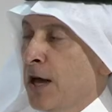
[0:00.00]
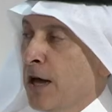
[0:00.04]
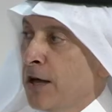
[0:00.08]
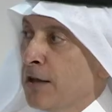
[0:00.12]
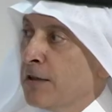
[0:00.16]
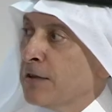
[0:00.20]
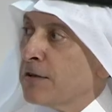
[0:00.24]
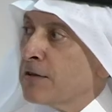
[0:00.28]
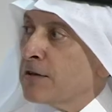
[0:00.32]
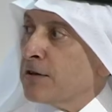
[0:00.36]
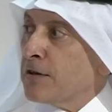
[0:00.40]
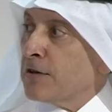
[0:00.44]

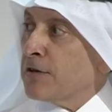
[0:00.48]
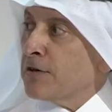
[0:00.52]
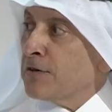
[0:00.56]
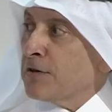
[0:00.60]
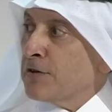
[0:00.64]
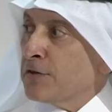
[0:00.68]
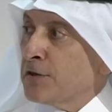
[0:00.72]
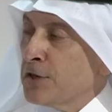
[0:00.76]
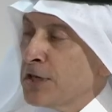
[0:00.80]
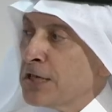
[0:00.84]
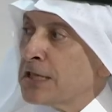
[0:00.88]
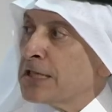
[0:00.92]
And
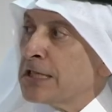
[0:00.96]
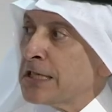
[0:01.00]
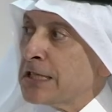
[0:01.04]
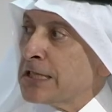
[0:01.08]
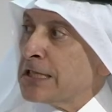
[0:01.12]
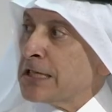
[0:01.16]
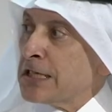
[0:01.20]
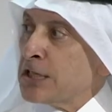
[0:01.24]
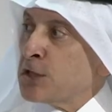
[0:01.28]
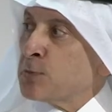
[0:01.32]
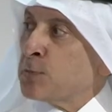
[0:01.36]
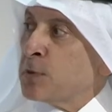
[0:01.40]
this is
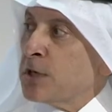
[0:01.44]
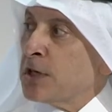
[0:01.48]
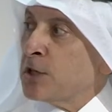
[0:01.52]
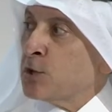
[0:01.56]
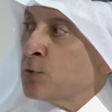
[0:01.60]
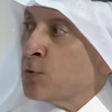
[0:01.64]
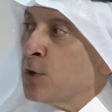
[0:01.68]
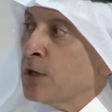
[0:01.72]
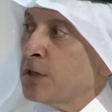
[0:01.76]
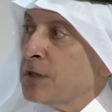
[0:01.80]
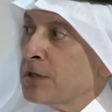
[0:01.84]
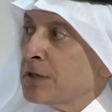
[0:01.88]
the
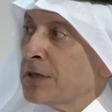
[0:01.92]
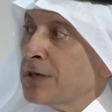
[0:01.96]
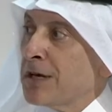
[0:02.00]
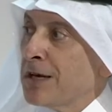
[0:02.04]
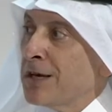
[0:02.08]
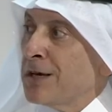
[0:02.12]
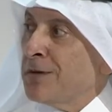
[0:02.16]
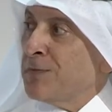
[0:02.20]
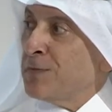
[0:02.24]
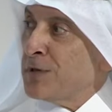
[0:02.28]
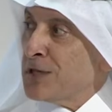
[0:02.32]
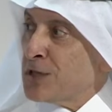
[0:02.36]
spirit what
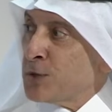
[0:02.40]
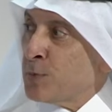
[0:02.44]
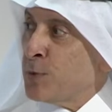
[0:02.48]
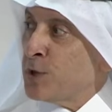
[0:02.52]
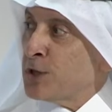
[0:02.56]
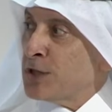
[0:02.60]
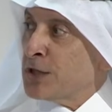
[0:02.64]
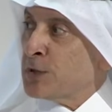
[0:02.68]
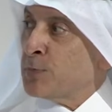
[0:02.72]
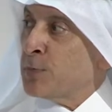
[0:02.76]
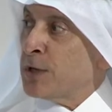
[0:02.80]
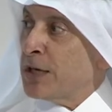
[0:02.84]

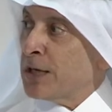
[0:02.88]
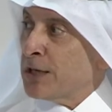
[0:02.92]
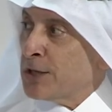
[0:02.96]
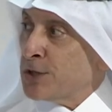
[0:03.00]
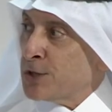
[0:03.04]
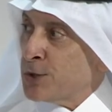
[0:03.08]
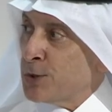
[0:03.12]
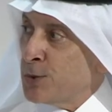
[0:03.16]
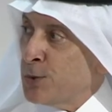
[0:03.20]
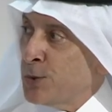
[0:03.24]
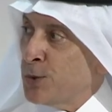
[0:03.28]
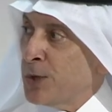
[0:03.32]
sports bring
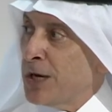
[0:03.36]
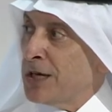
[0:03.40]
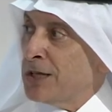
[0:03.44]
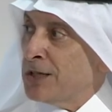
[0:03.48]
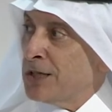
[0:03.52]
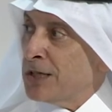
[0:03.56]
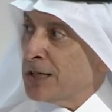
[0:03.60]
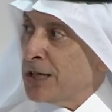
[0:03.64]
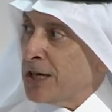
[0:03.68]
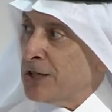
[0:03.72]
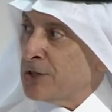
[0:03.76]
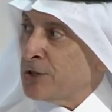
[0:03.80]
to
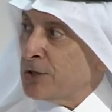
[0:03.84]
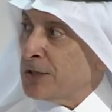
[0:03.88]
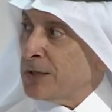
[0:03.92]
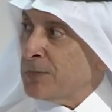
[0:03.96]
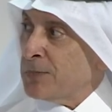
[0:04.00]
the country.